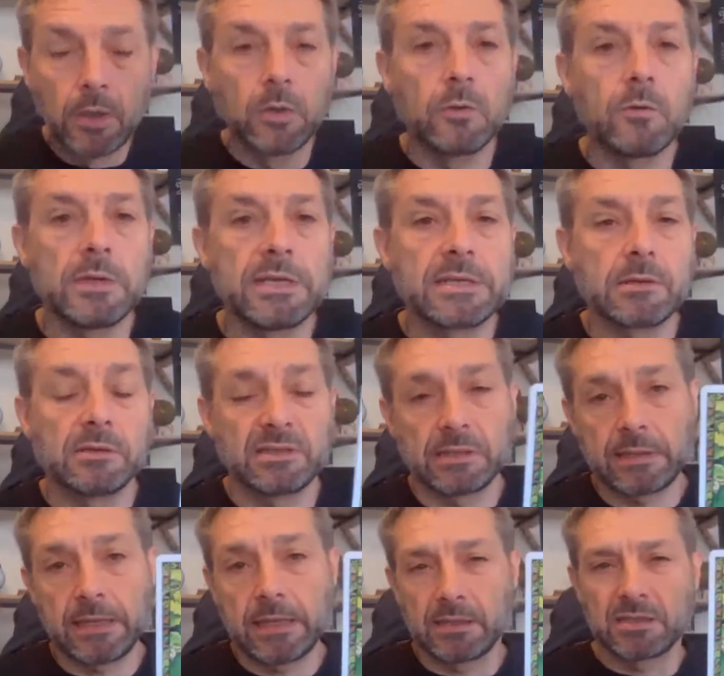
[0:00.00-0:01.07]
all these kinds of
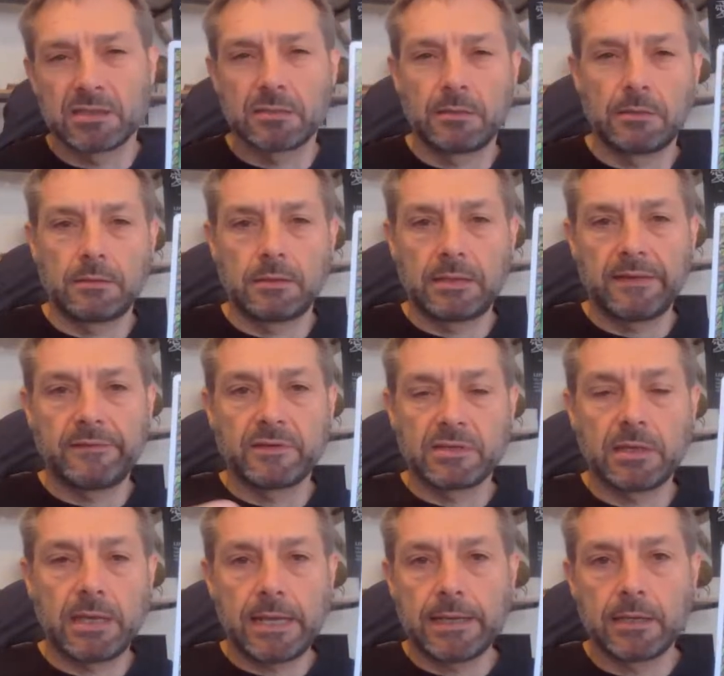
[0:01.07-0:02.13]
things gave us a
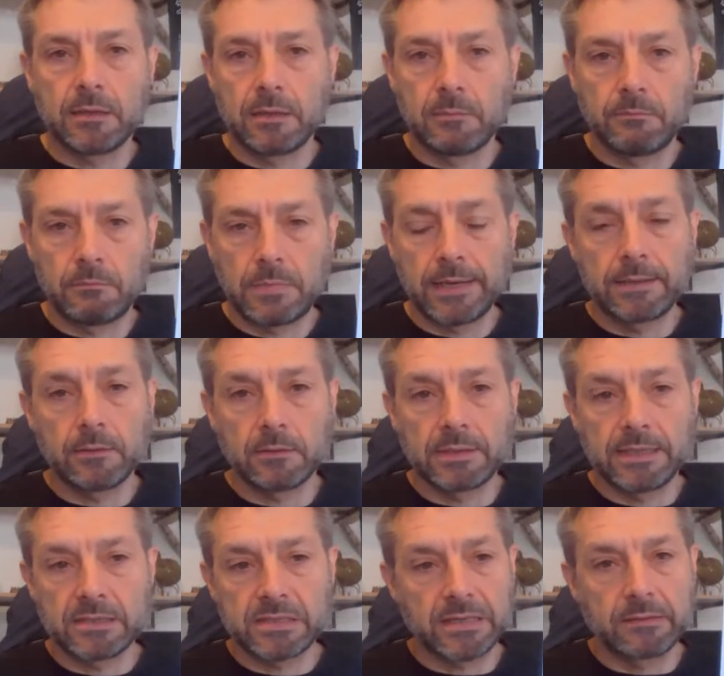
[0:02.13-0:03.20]
layer that may not
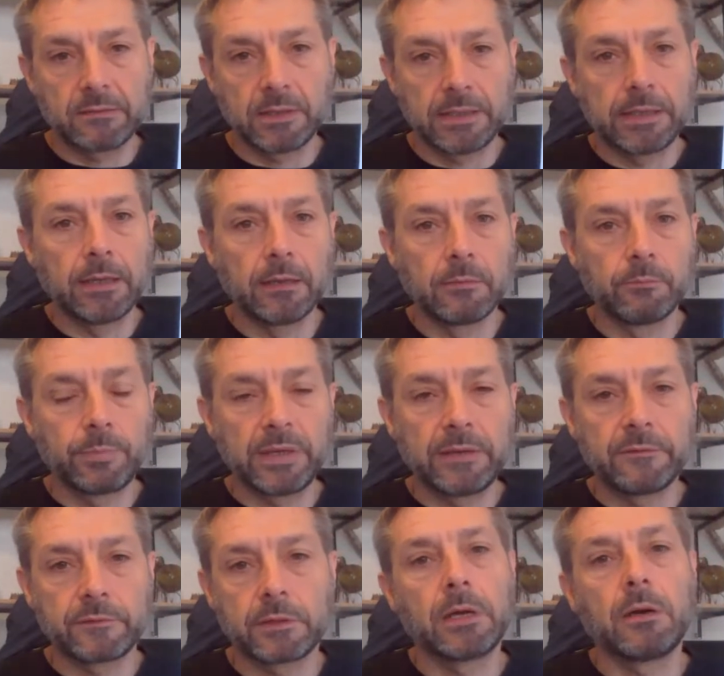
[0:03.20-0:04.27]
necessarily be
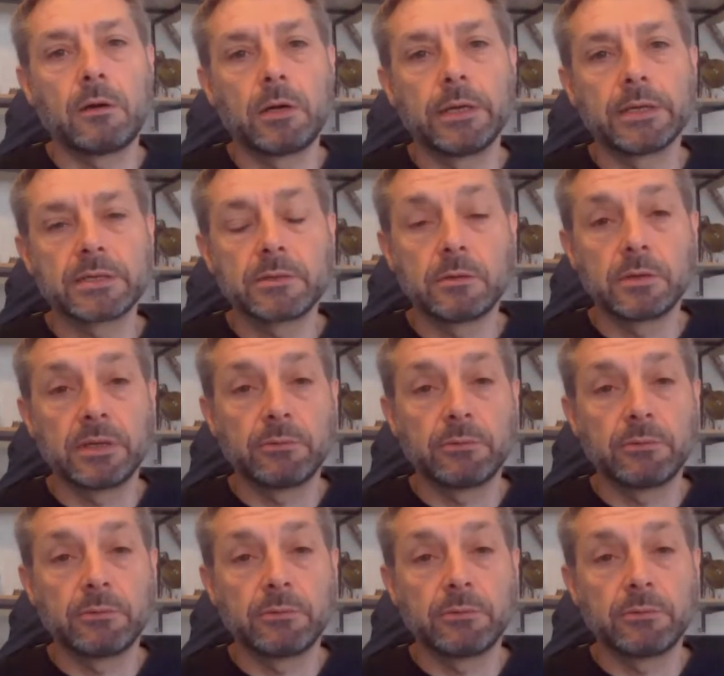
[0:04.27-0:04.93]
for our highest good.